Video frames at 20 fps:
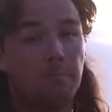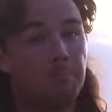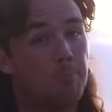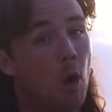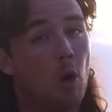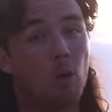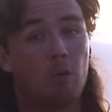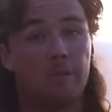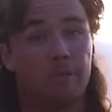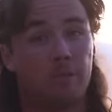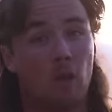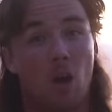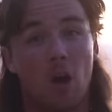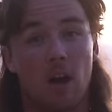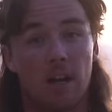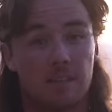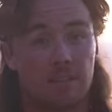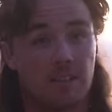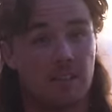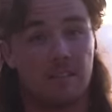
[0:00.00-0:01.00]
Bulk
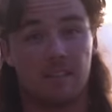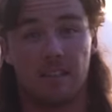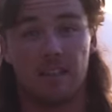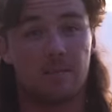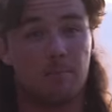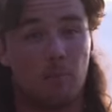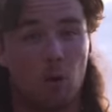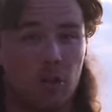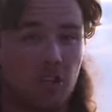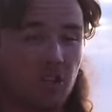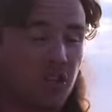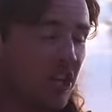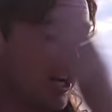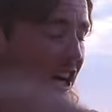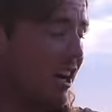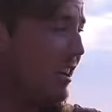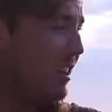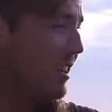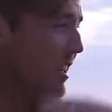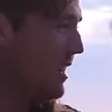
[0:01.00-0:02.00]
flies because there's
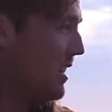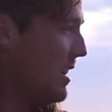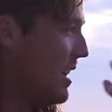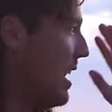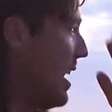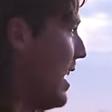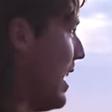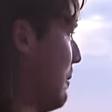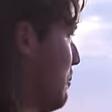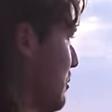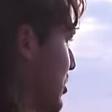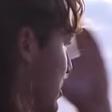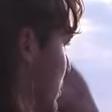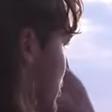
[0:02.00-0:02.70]
moisture um, which